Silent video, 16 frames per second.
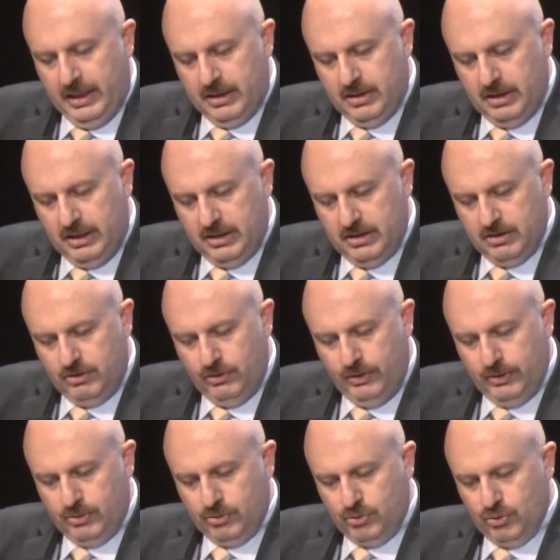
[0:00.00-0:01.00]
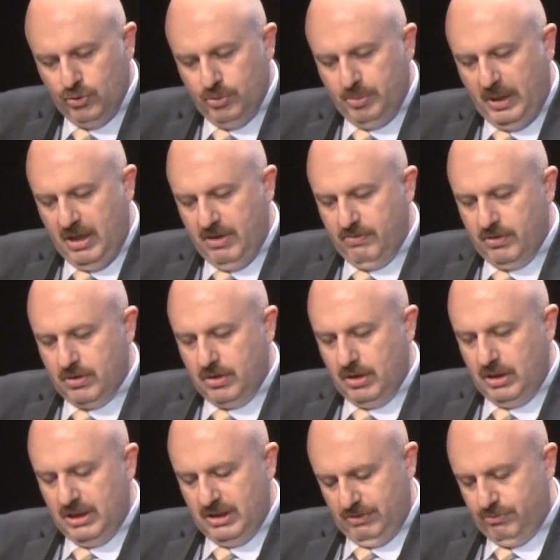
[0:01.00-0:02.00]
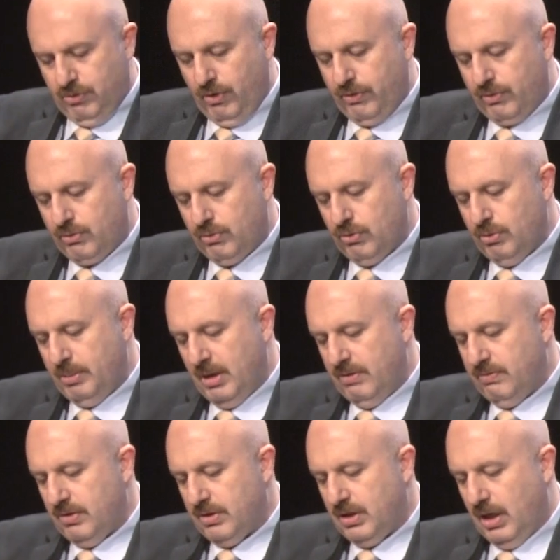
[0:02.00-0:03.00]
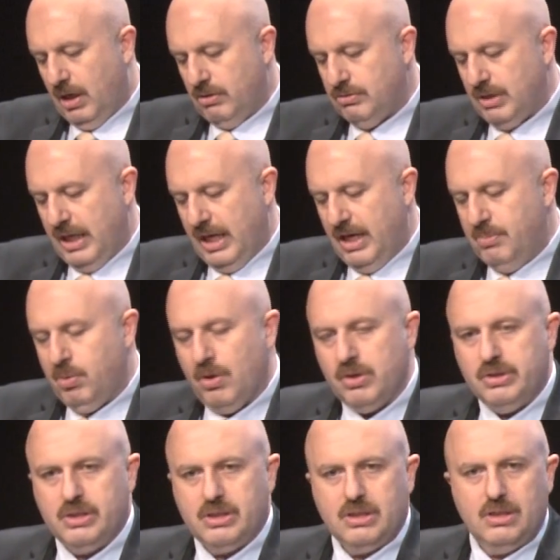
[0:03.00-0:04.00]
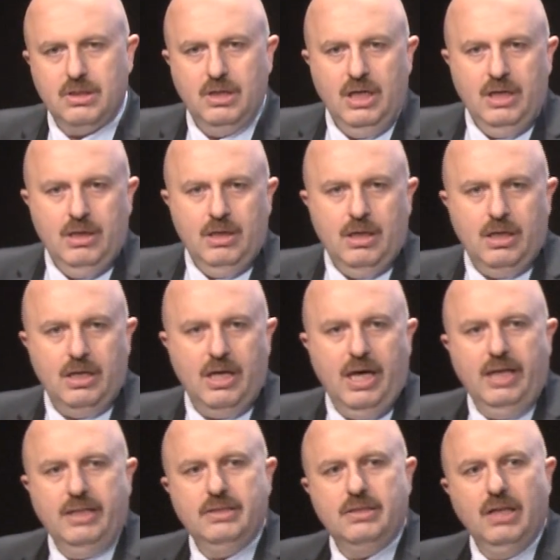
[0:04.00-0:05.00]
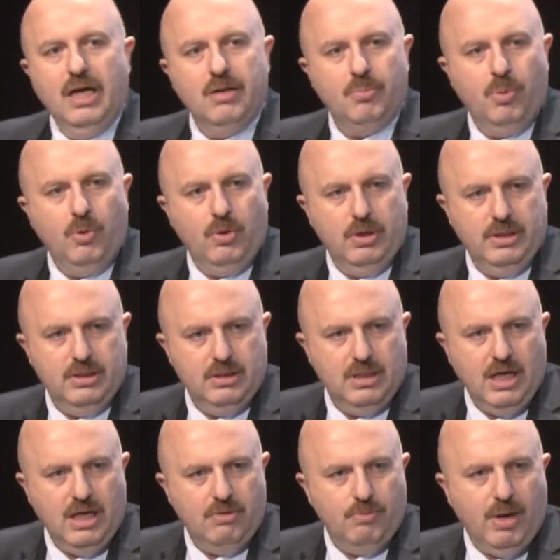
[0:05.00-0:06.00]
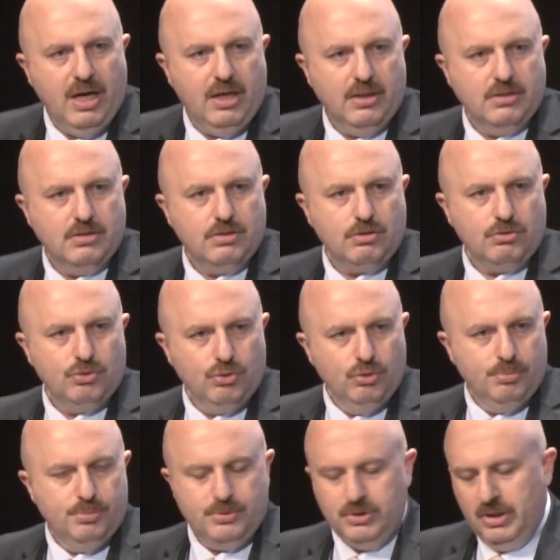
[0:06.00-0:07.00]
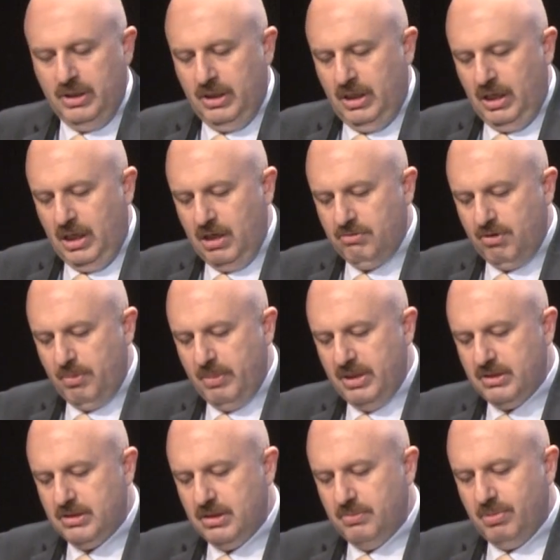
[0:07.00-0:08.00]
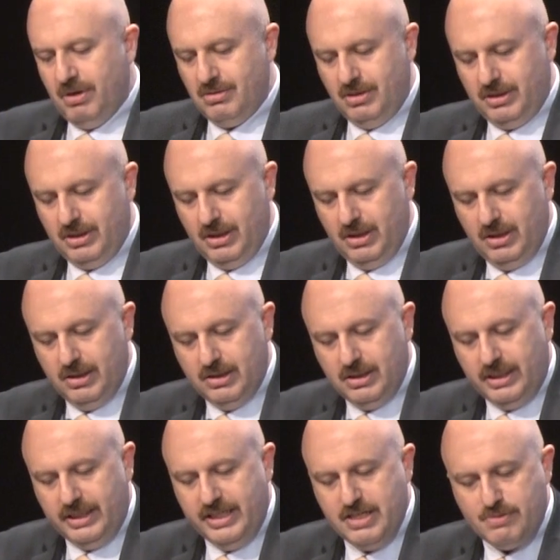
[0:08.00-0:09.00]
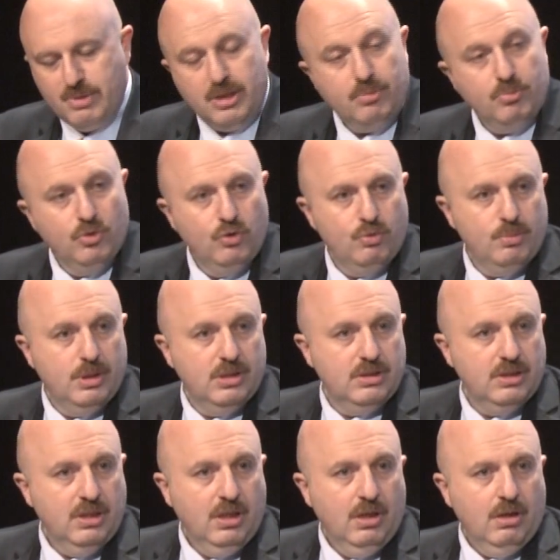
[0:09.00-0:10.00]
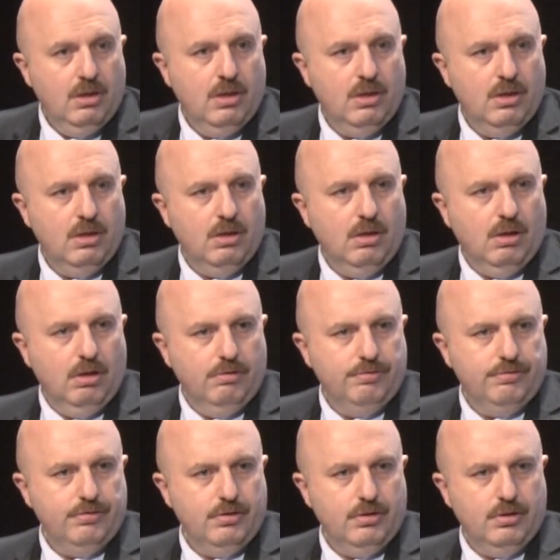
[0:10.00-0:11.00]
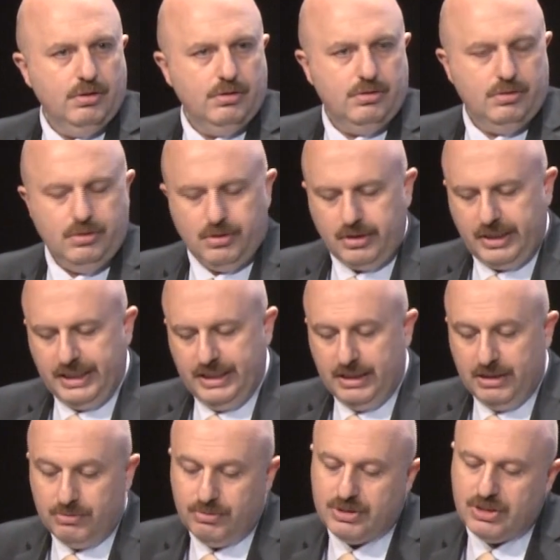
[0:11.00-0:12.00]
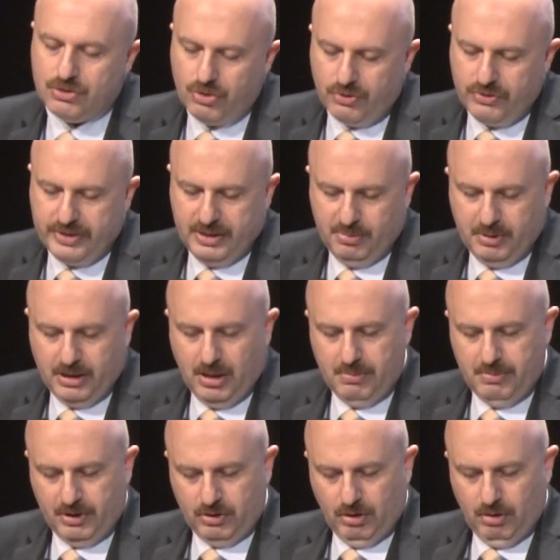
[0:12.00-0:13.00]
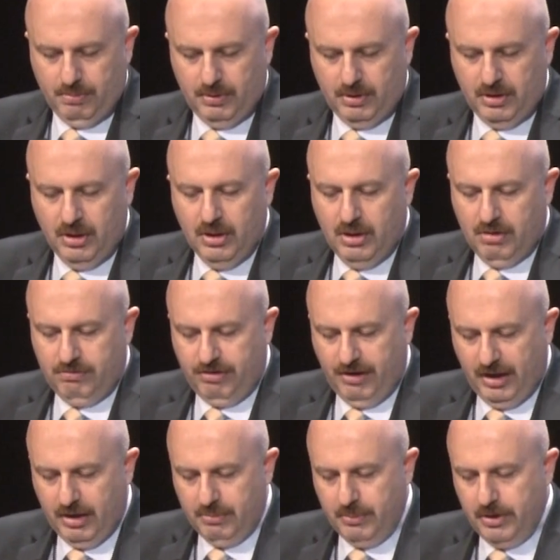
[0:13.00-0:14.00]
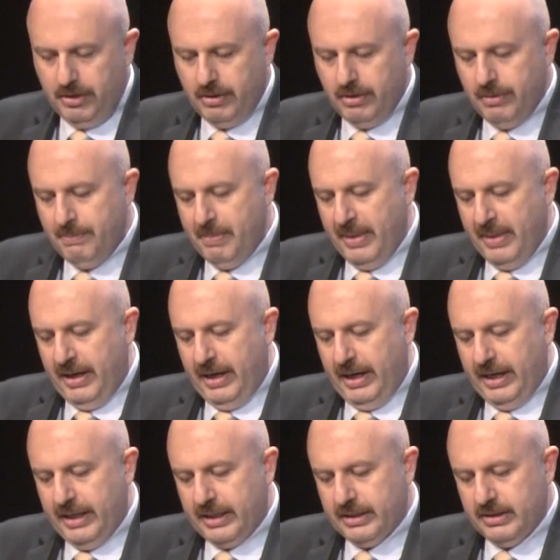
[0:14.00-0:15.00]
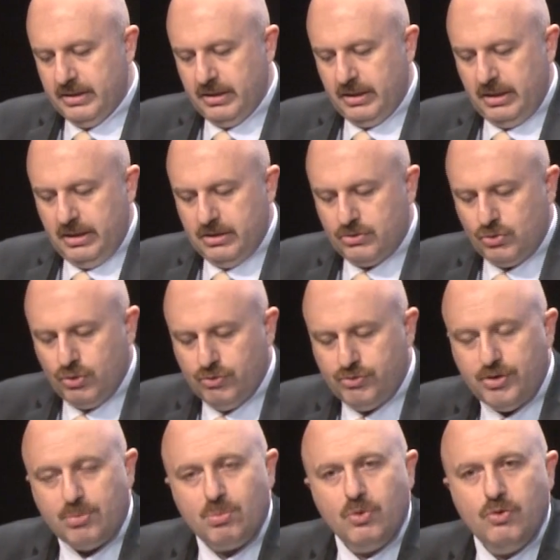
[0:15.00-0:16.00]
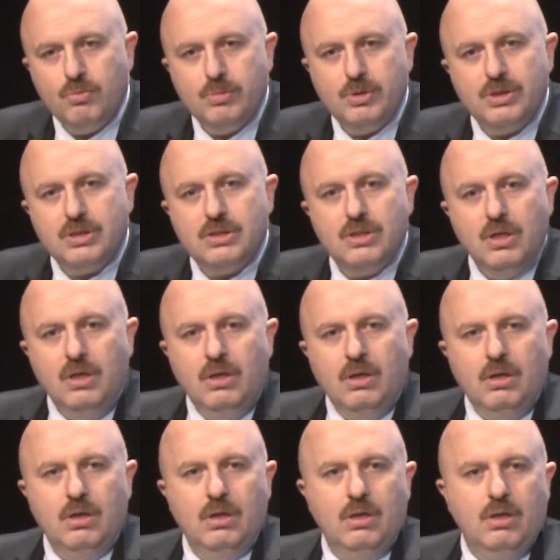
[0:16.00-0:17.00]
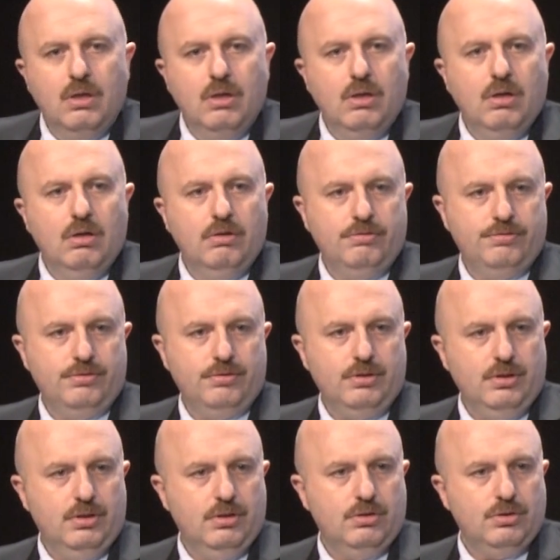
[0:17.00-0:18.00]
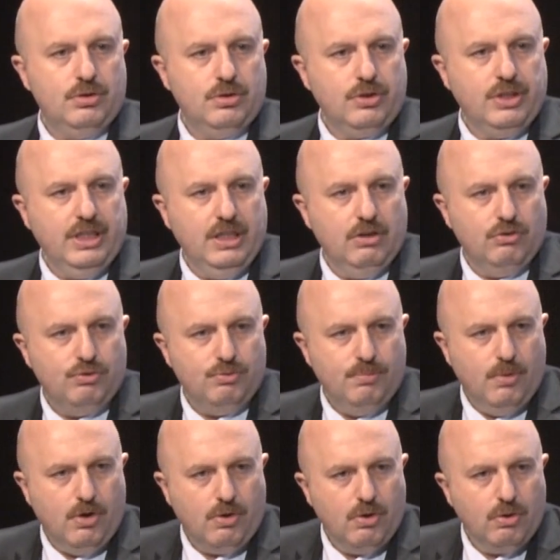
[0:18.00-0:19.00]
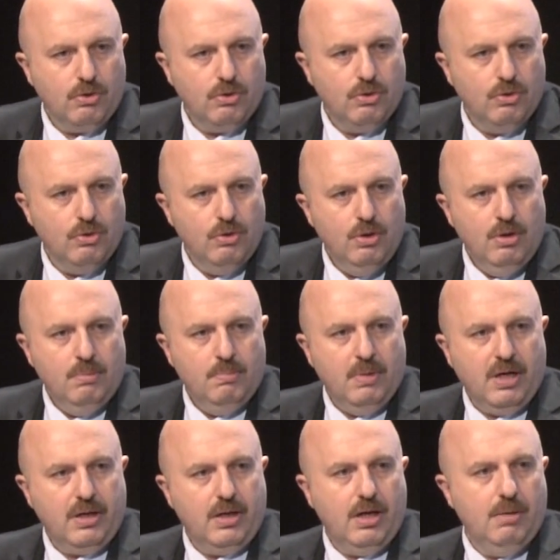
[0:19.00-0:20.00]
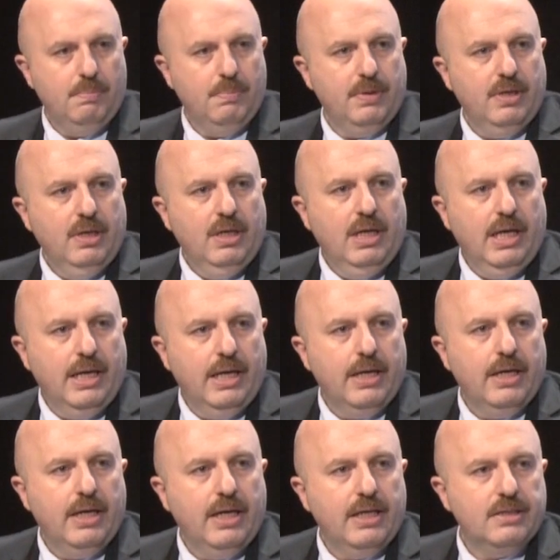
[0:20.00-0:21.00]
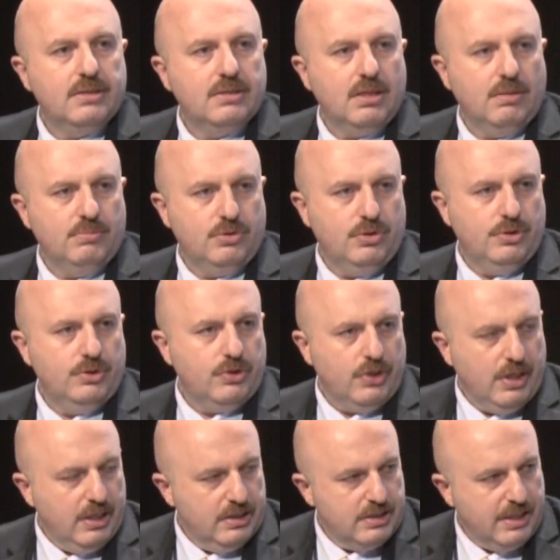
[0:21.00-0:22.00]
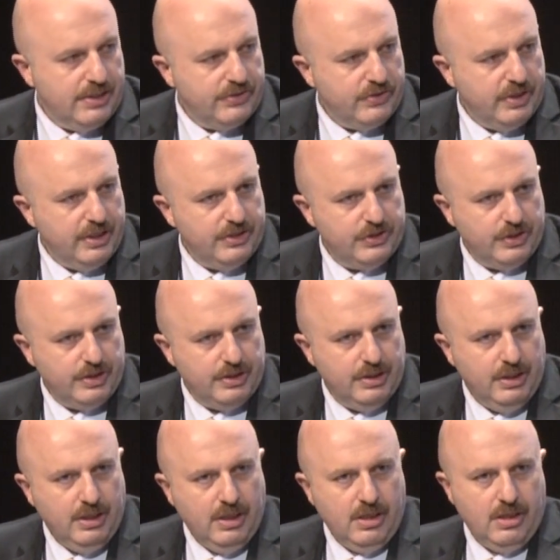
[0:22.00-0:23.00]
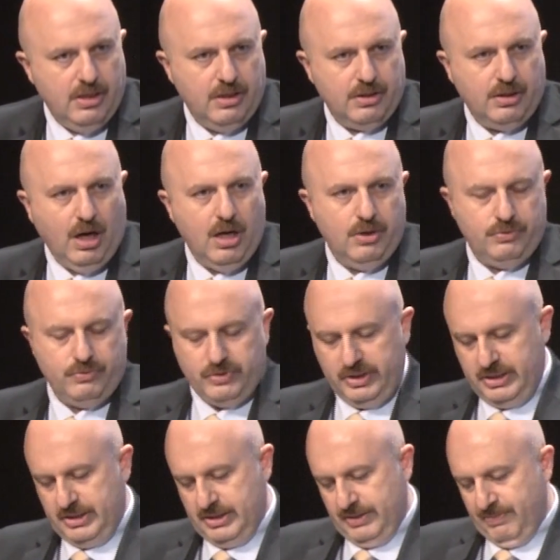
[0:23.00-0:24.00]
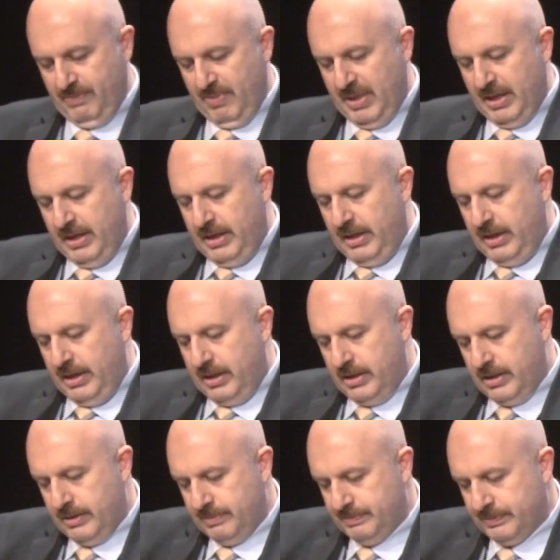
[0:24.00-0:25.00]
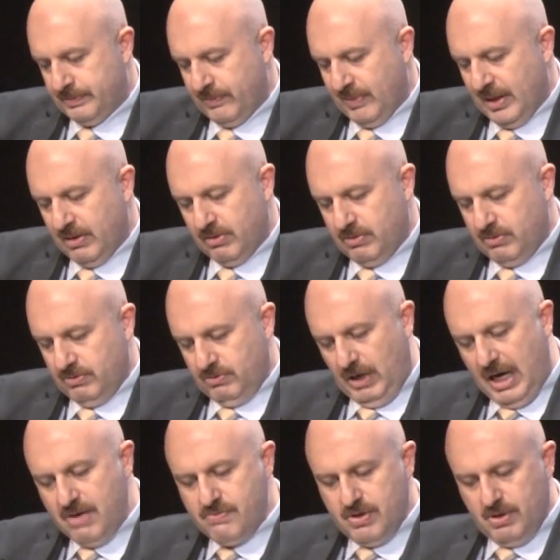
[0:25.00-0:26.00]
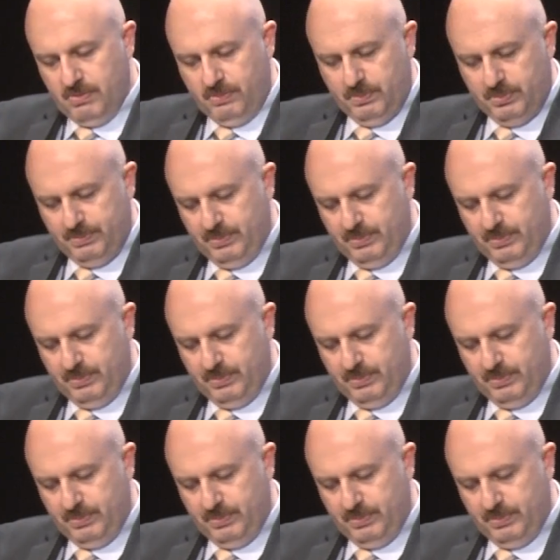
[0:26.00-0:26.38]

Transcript: In the fourth group, I will count apolitical and non-violent groups. I will mention particularly the Hizmet movement of Turkey, which has already become a global phenomenon, and the Sufi movements of Turkey, of Morocco, Maghreb, and some Central Asian countries. I will